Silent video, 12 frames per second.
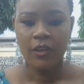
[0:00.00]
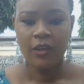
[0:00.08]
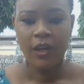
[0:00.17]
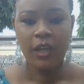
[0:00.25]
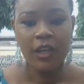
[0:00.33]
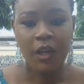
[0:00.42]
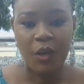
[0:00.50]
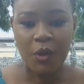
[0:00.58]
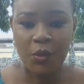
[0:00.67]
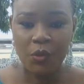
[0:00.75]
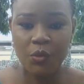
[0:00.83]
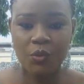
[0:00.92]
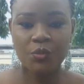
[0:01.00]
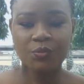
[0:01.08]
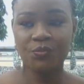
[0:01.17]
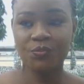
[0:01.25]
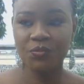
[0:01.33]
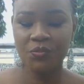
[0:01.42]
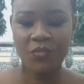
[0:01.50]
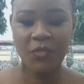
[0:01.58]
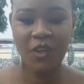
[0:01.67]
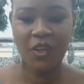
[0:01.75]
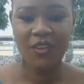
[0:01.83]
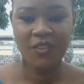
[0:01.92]
Hello,
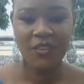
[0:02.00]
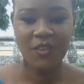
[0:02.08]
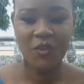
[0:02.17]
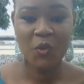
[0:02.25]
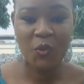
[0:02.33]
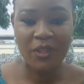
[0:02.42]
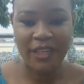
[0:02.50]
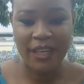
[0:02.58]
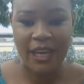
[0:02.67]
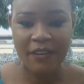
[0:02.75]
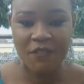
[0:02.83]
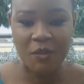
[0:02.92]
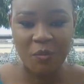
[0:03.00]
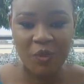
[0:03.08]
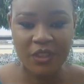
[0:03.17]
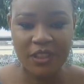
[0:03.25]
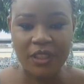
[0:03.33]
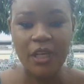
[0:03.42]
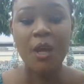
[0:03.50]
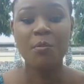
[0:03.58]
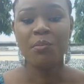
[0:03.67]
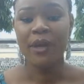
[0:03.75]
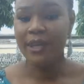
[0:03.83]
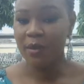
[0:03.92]
good day, everybody.
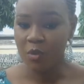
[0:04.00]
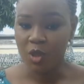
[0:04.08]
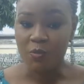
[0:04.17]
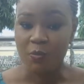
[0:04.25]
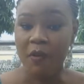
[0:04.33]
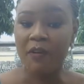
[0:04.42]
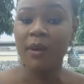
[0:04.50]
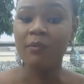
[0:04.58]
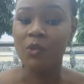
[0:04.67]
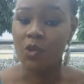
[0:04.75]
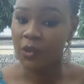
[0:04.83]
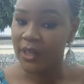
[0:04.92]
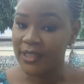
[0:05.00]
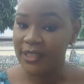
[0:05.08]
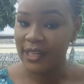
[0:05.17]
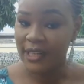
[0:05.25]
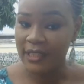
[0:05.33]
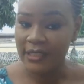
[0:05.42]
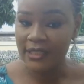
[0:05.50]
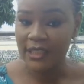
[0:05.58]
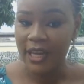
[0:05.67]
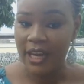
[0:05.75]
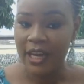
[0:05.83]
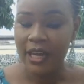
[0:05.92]
My name is Miriam Jonathan,
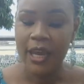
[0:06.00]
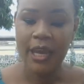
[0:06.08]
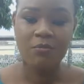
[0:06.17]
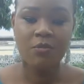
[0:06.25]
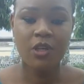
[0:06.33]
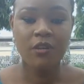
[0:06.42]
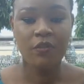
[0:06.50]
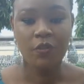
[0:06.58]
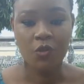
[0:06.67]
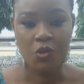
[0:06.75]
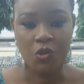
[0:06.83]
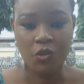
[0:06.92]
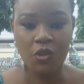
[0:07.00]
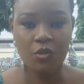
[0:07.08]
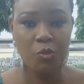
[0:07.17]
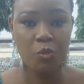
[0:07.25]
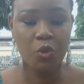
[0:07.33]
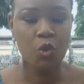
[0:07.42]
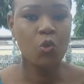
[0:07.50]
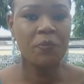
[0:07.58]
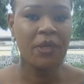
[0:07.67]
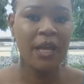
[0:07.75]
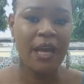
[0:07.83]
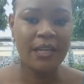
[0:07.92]
MJ for short. People know
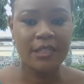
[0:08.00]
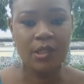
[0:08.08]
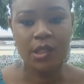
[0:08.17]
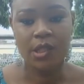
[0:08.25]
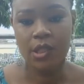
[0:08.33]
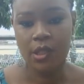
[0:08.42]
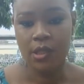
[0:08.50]
me as